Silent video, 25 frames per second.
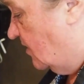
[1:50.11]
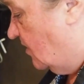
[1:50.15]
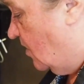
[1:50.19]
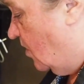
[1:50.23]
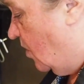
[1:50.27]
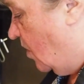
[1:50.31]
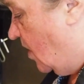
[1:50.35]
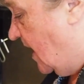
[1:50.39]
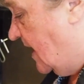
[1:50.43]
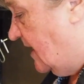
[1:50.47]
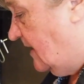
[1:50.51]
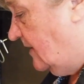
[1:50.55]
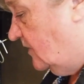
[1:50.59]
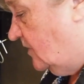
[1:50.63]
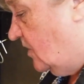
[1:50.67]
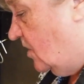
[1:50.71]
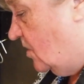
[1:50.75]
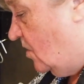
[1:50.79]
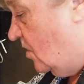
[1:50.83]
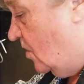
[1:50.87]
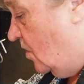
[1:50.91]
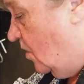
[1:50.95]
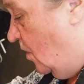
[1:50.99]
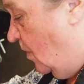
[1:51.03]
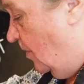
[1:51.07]
quite
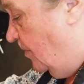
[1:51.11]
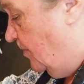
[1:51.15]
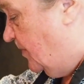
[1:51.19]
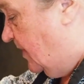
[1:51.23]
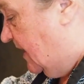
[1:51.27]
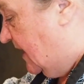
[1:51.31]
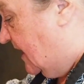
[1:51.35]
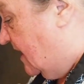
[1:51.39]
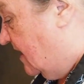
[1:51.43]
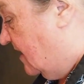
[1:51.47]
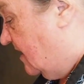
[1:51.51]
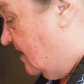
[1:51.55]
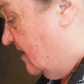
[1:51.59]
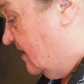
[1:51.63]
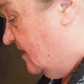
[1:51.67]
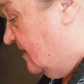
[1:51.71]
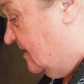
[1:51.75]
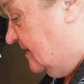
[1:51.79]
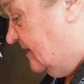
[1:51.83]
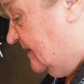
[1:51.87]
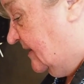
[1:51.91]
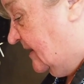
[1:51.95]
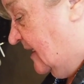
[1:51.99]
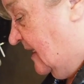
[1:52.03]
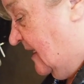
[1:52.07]
low
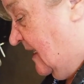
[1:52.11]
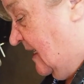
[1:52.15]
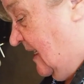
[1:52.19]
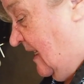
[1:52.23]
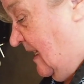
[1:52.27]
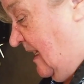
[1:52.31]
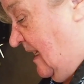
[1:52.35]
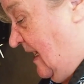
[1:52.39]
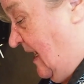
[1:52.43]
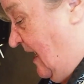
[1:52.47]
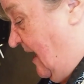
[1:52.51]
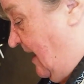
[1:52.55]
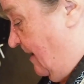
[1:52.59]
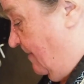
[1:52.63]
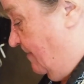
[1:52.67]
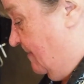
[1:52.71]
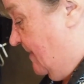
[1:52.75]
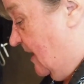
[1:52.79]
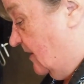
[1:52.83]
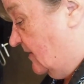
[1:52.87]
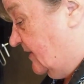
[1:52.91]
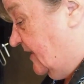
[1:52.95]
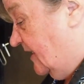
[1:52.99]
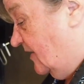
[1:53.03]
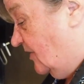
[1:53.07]
because
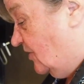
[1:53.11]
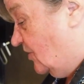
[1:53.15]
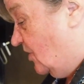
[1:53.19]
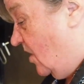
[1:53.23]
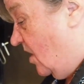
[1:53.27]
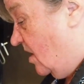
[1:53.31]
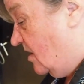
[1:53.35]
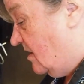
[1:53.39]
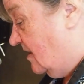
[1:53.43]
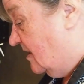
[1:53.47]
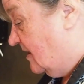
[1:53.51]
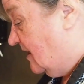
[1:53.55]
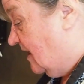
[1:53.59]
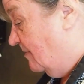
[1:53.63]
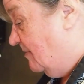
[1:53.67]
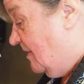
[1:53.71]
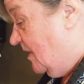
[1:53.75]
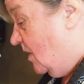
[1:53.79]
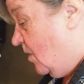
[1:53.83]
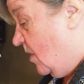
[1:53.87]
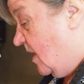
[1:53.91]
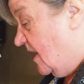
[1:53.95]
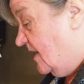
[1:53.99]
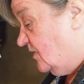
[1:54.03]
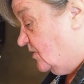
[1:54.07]
melting chocolate can be
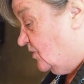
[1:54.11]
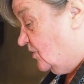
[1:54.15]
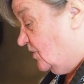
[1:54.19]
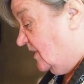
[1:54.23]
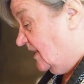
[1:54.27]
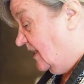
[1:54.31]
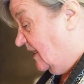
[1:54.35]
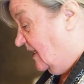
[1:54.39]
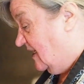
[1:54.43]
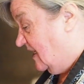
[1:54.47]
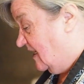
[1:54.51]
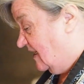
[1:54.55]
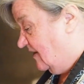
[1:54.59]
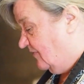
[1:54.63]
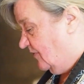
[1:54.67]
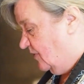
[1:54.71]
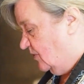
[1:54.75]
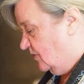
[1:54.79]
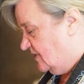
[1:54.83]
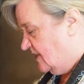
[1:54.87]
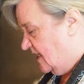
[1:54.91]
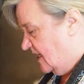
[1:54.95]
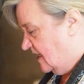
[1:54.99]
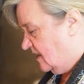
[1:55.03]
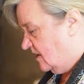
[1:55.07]
quite tricky. If you
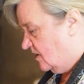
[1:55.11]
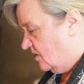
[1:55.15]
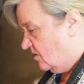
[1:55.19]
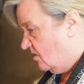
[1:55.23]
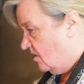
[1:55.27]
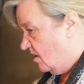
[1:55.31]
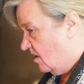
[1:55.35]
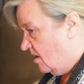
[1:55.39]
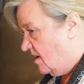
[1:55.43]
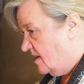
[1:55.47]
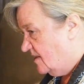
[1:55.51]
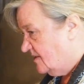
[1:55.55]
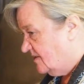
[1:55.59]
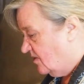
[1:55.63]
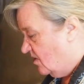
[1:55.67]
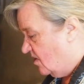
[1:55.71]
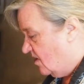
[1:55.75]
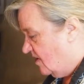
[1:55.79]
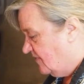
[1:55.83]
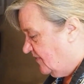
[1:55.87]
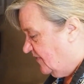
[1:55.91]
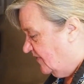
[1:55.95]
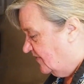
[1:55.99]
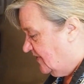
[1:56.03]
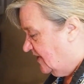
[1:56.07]
take your eyes
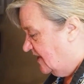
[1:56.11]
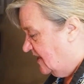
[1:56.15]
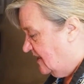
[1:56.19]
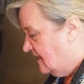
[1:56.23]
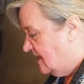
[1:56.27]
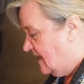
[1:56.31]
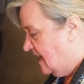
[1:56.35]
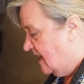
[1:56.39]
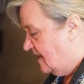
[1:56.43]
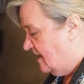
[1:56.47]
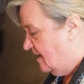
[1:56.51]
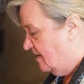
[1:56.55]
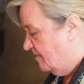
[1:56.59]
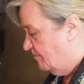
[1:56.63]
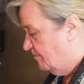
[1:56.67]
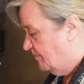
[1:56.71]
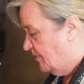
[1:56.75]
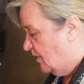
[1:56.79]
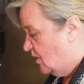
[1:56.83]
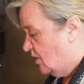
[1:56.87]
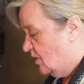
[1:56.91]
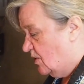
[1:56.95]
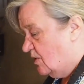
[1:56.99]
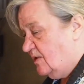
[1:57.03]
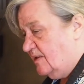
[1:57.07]
off of it and it
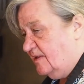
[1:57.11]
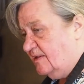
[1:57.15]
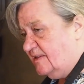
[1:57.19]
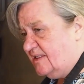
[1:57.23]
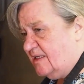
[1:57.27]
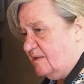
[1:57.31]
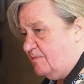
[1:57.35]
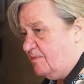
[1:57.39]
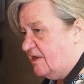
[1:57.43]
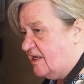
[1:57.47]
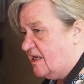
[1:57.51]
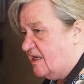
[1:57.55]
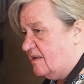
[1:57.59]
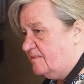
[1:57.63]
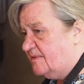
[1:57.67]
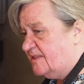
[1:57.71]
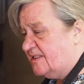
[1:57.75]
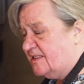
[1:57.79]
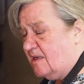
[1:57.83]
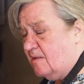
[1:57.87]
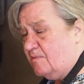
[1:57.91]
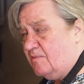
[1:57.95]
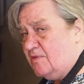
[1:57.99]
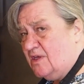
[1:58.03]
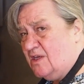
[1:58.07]
burns, it becomes
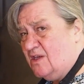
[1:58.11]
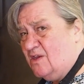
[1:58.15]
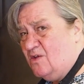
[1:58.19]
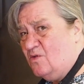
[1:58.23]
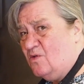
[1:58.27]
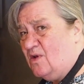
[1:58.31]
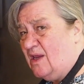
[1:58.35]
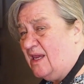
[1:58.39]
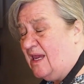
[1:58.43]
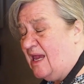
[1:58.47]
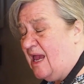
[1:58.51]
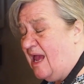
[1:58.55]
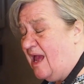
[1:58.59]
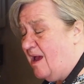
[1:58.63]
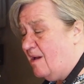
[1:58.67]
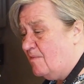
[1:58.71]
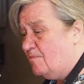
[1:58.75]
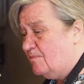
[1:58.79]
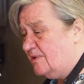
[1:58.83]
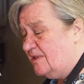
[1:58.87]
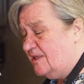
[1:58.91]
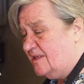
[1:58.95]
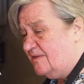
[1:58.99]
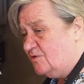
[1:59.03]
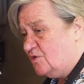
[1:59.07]
something you can't
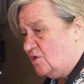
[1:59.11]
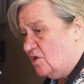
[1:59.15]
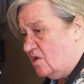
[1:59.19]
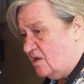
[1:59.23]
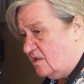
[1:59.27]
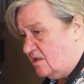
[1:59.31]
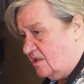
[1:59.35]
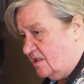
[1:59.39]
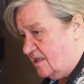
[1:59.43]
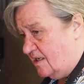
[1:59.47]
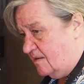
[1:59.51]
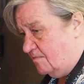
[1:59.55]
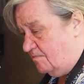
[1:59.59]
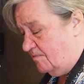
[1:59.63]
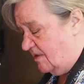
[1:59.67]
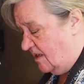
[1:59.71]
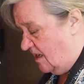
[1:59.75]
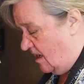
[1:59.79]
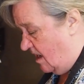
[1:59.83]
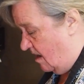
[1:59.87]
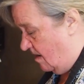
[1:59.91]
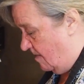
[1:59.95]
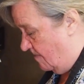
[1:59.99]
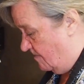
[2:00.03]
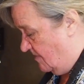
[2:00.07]
believe chocolate can
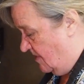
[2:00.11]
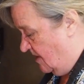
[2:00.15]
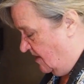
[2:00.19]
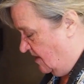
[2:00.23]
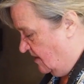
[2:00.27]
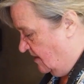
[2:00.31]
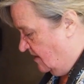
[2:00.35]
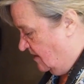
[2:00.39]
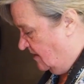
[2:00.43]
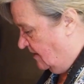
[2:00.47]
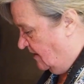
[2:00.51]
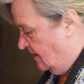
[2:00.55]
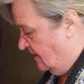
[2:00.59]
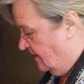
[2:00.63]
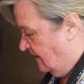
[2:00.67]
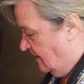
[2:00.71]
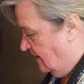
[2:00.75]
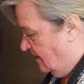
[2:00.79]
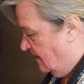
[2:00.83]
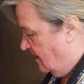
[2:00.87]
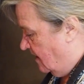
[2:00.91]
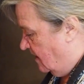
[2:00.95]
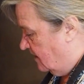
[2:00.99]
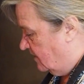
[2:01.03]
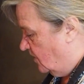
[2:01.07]
become.
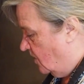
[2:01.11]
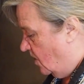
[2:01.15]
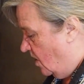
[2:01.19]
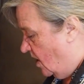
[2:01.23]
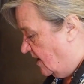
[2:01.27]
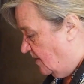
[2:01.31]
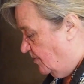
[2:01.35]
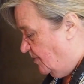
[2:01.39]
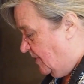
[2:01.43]
A lot of